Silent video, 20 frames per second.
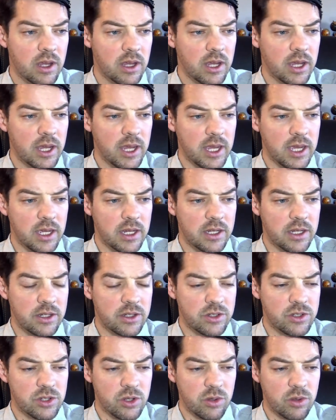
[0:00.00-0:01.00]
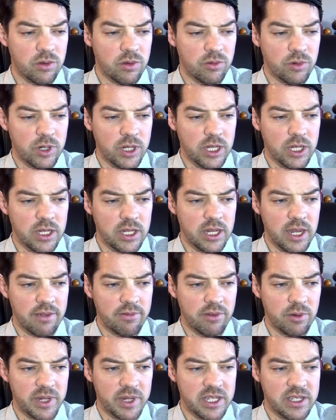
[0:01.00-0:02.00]
And so the rook can
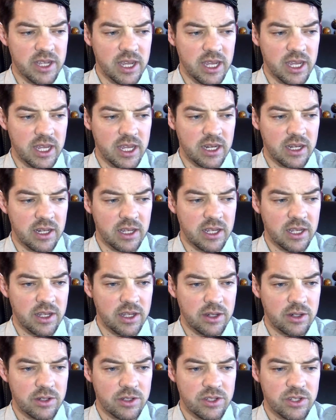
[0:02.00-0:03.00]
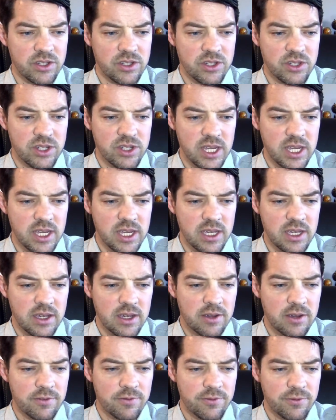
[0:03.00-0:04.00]
never be taken. Here,
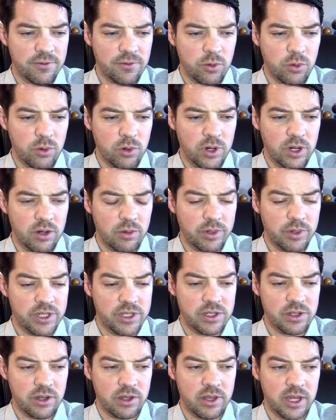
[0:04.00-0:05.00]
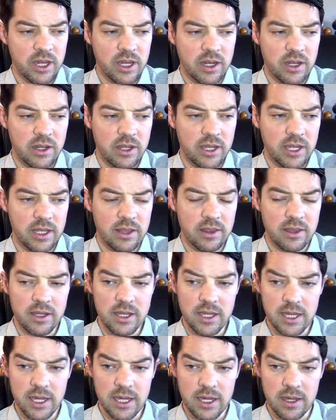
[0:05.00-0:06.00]
c4, we saw that in the
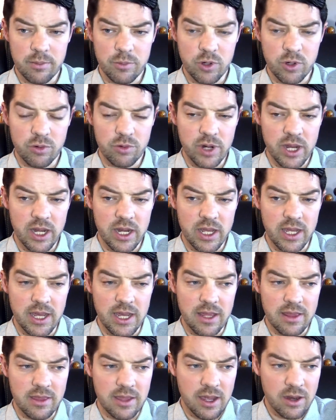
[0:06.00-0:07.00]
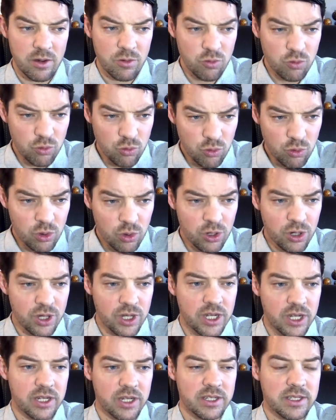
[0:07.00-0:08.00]
game already. And then
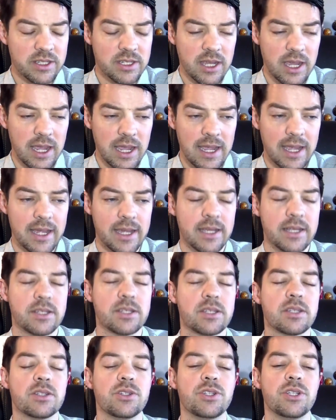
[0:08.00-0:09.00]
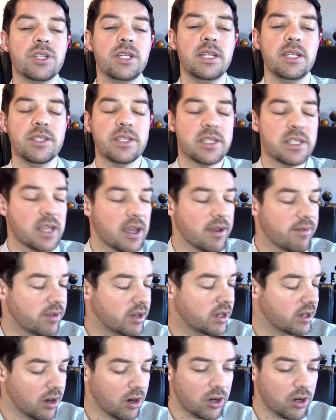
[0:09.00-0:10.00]
rook takes
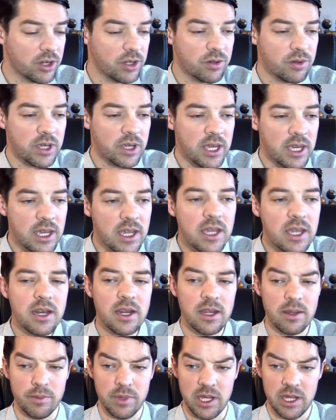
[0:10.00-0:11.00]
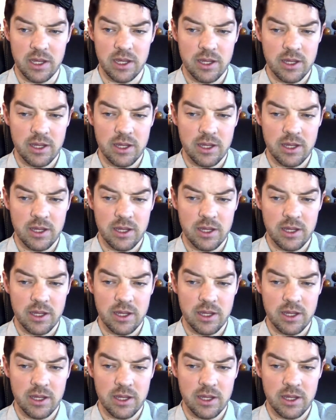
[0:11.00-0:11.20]
g7. Are you kidding me?